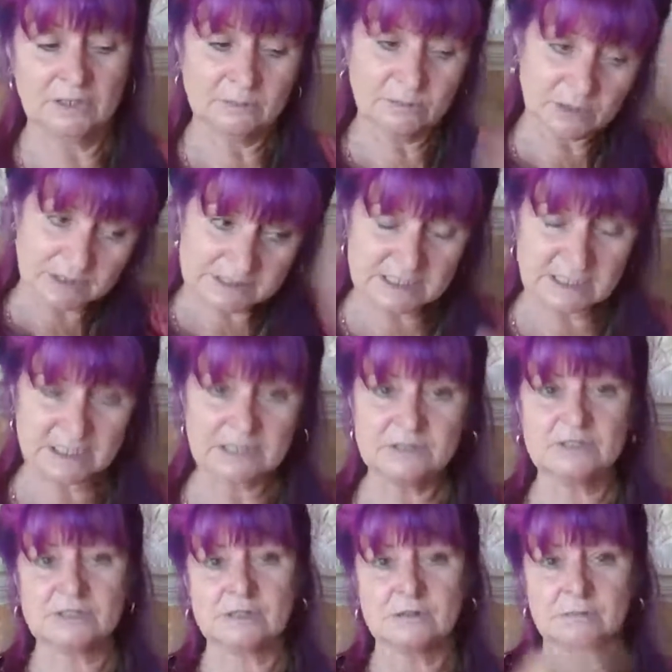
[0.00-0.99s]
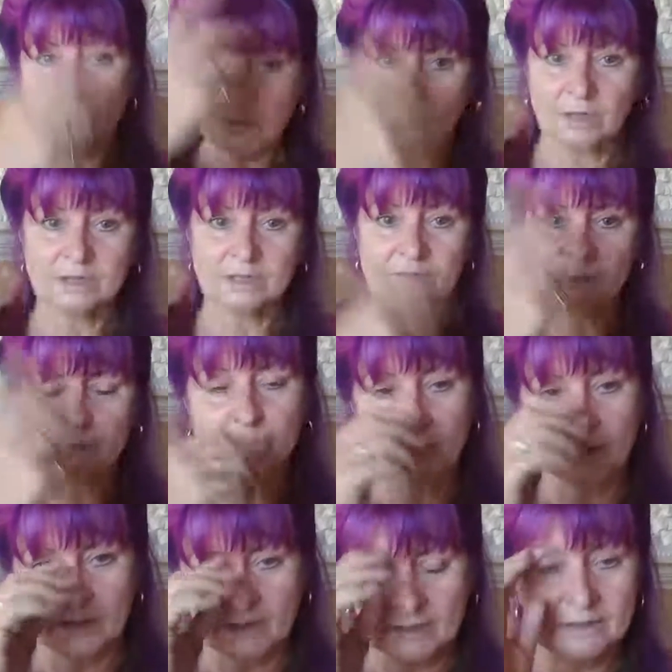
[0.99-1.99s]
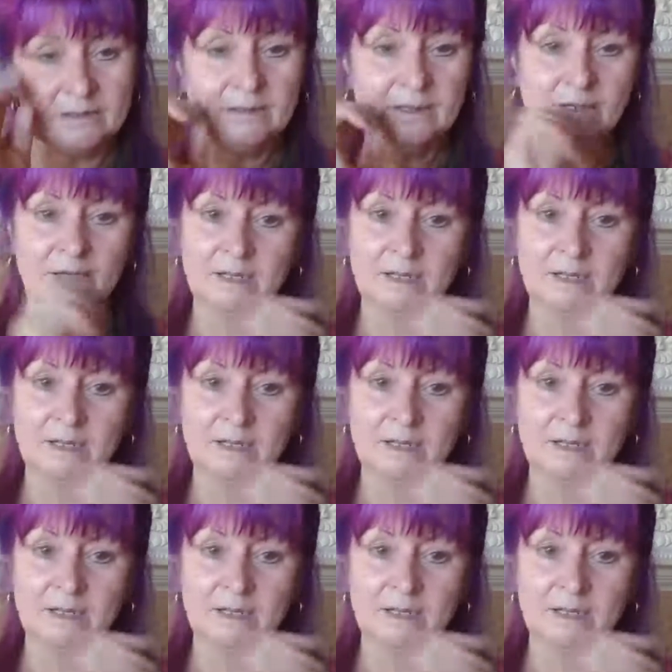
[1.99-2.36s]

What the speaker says: We're going to teach the mind, the brain,